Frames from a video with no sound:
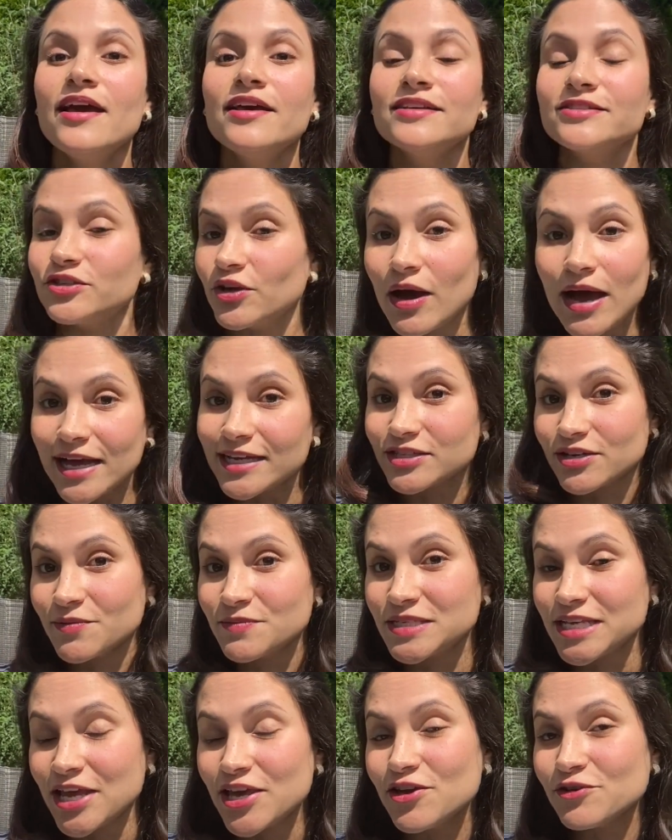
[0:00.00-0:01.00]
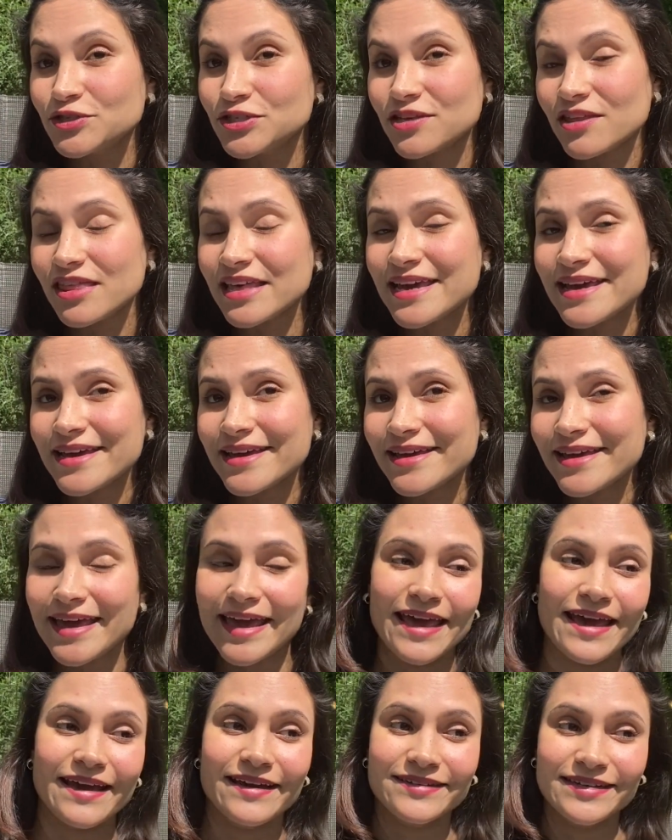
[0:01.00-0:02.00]
So ice cream is a huge thing,
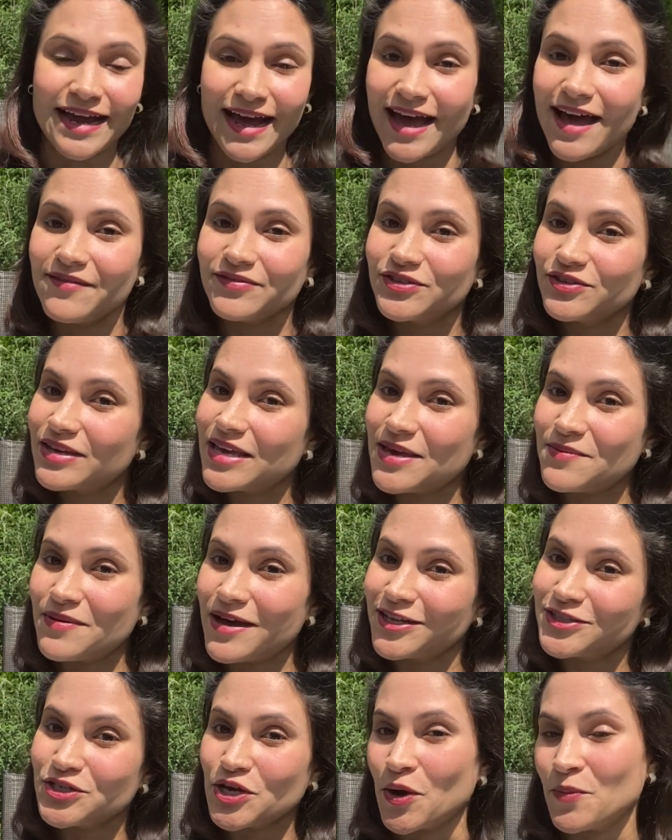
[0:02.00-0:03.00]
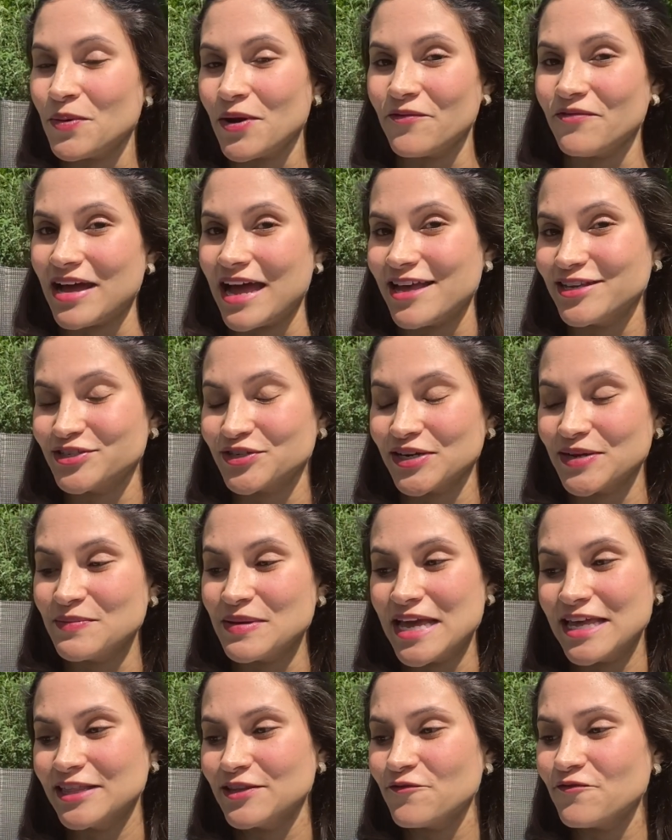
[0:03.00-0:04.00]
and I have to keep a tub of ice cream
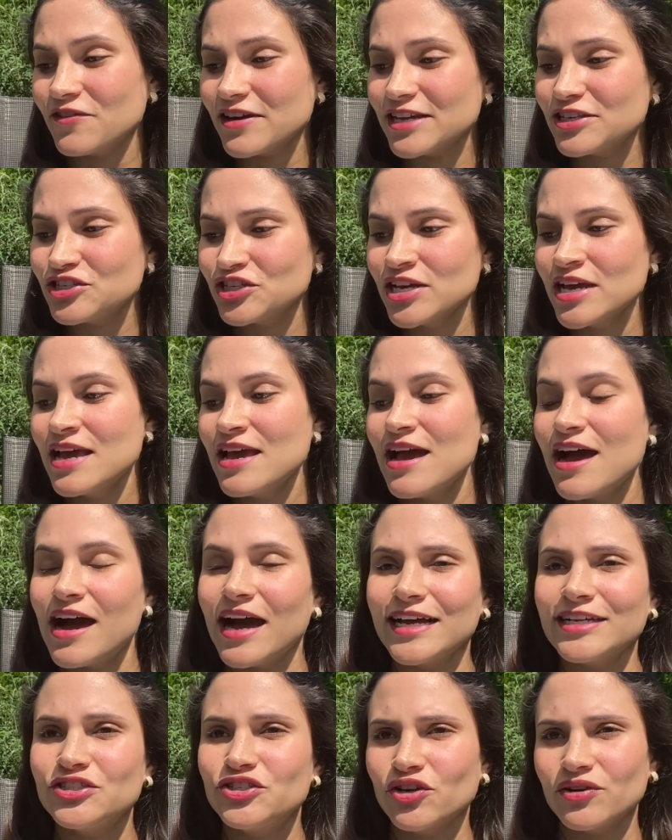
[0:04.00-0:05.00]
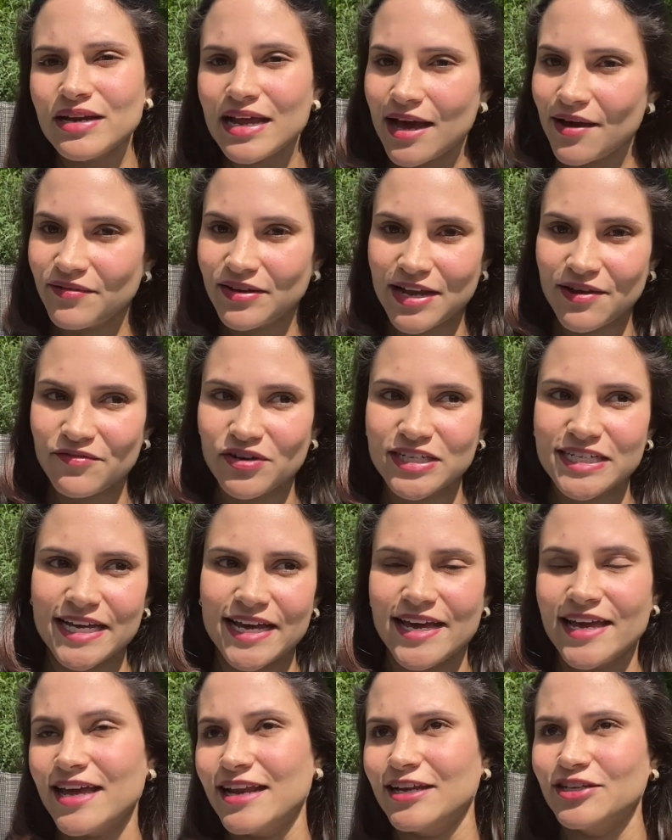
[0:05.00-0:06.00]
in the fridge. I don't have it every
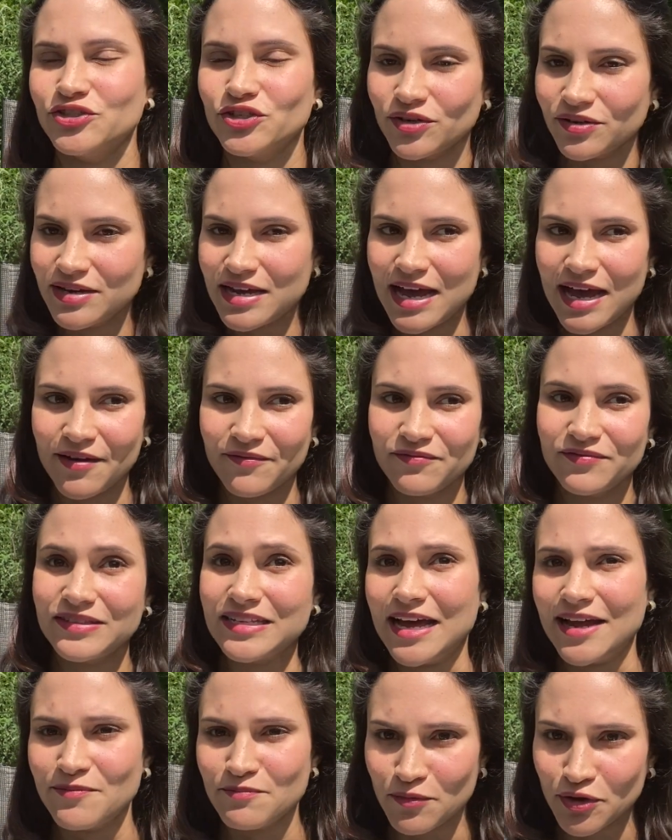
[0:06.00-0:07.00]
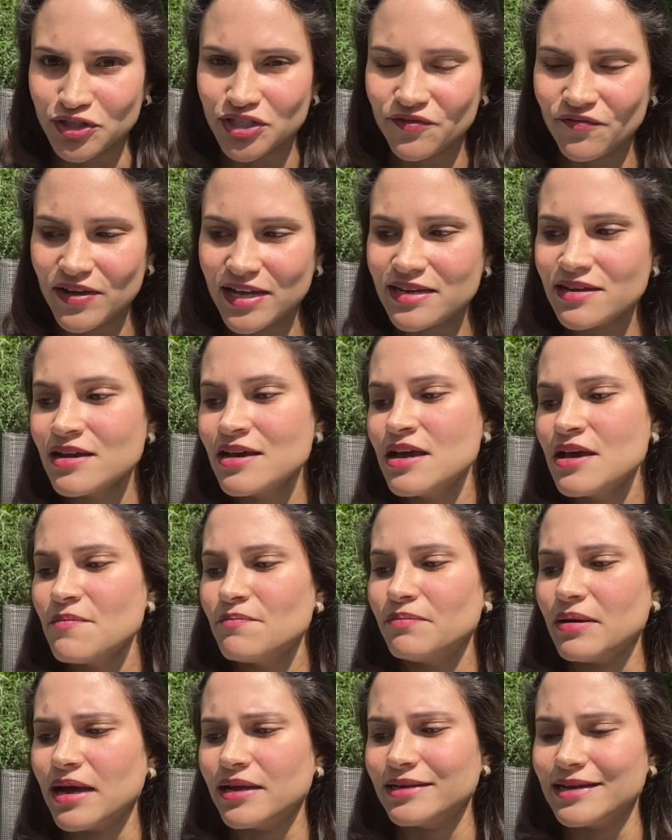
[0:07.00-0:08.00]
day, and I don't have that much of it,
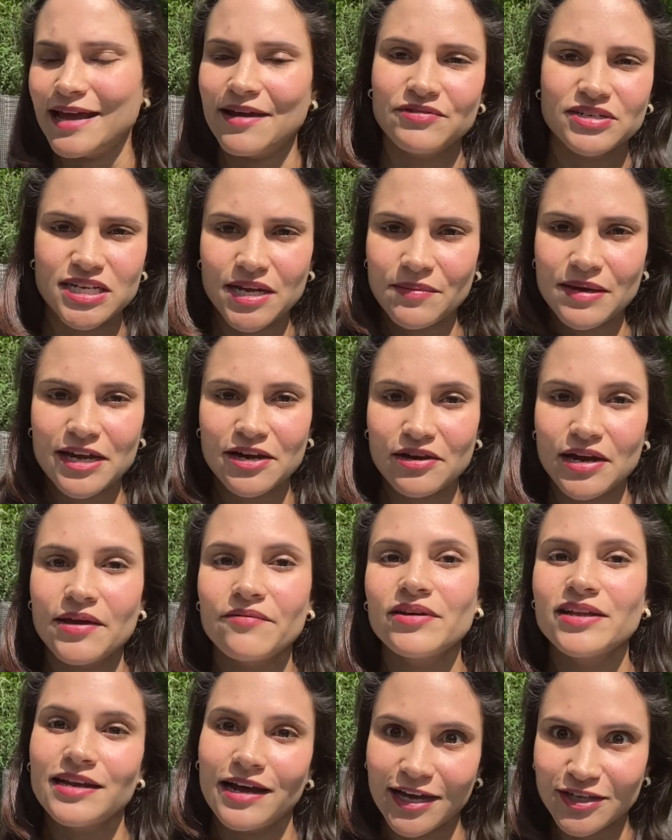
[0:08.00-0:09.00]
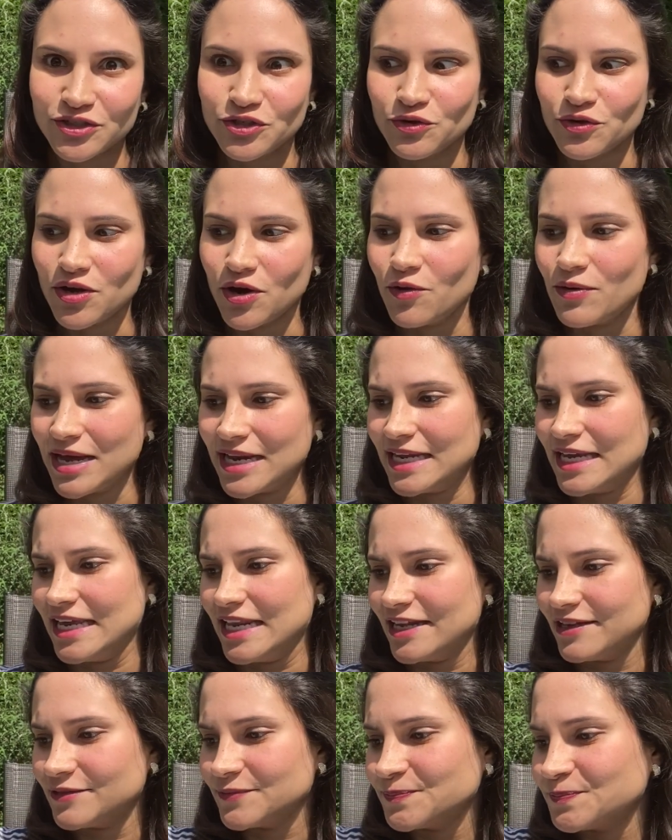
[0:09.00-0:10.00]
but every time I crave it, I do go and eat
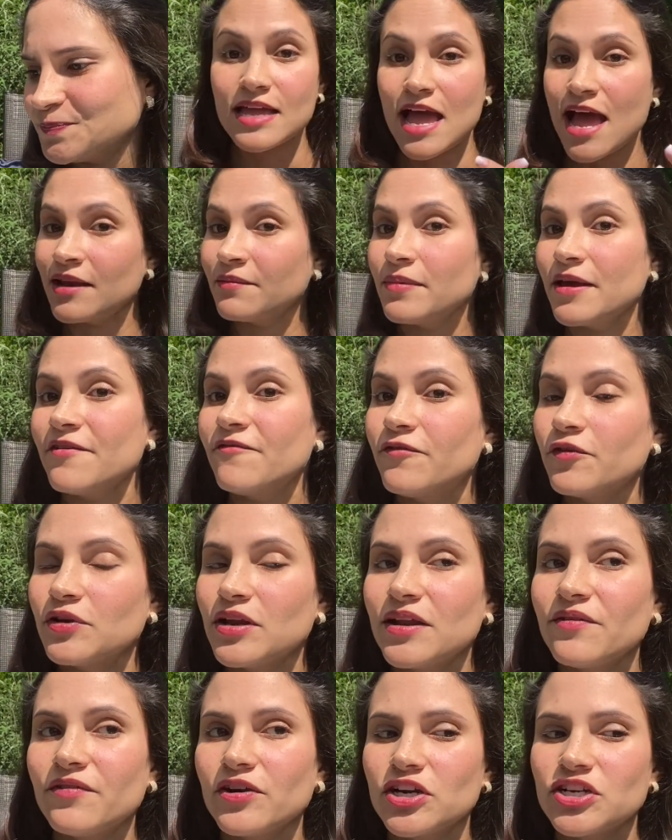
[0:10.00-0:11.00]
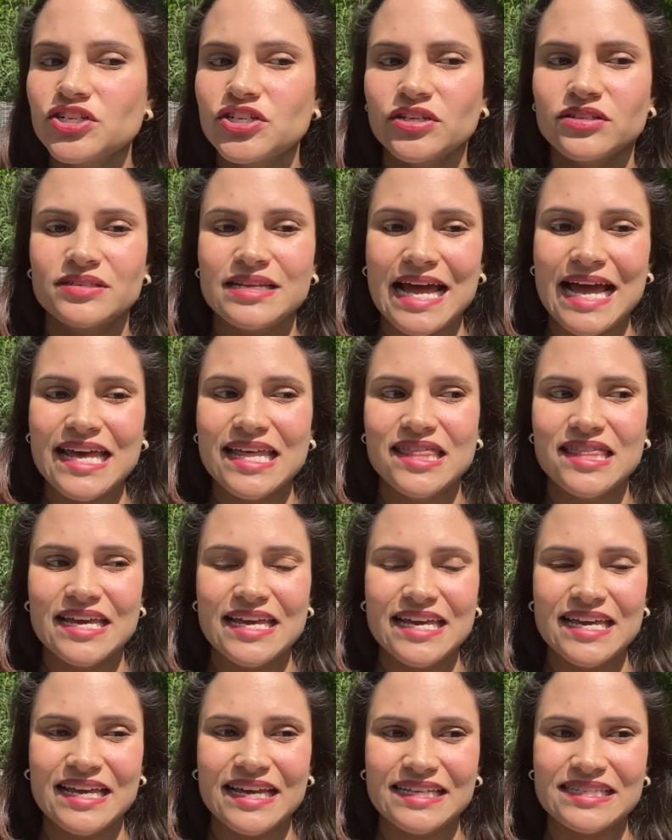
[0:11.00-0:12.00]
it. And by food aversions, I
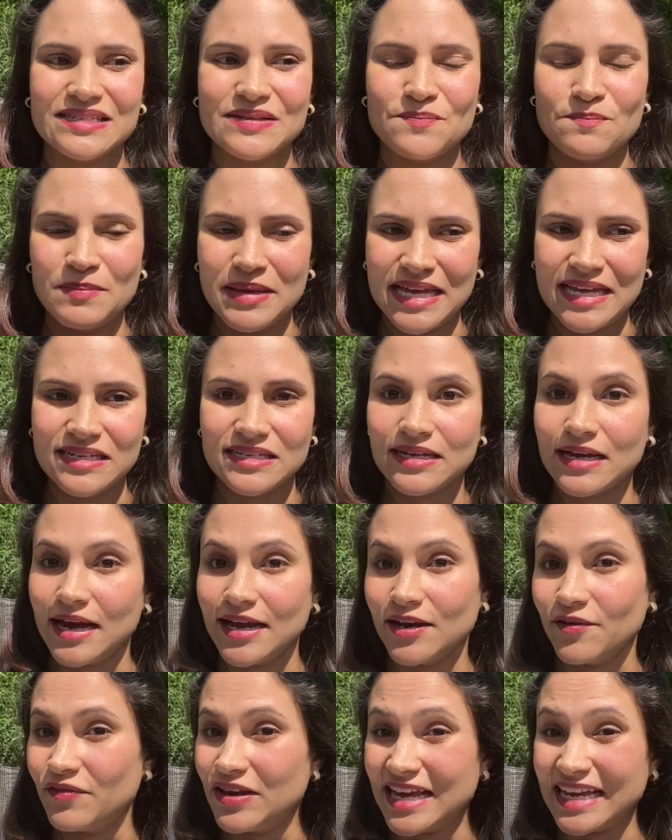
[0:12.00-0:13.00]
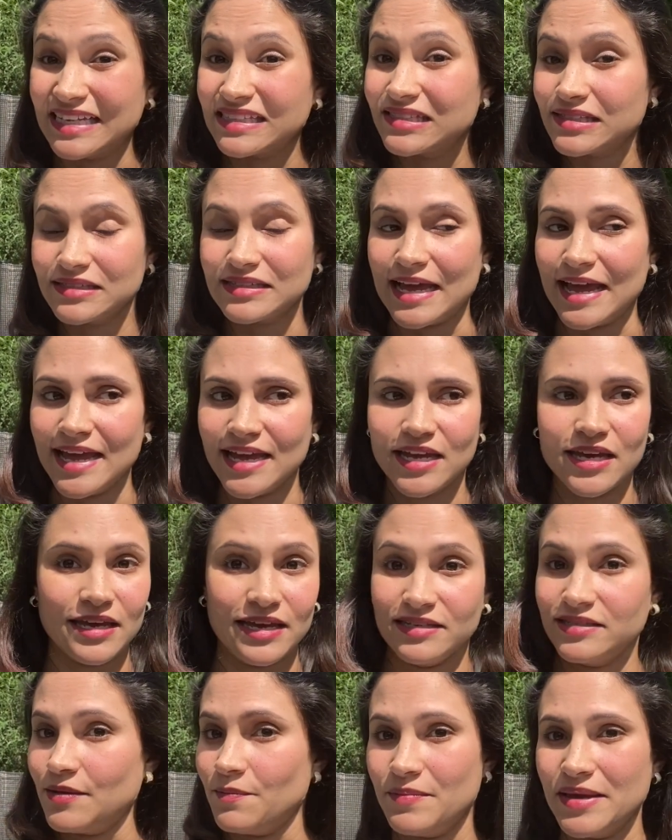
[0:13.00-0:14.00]
think meat, kind of like steak,
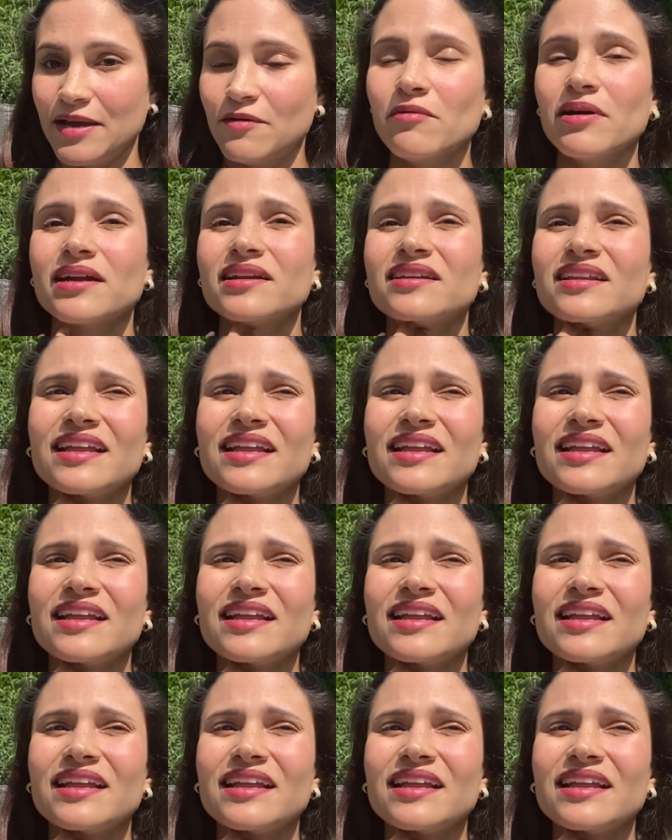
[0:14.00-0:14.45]
is a big one.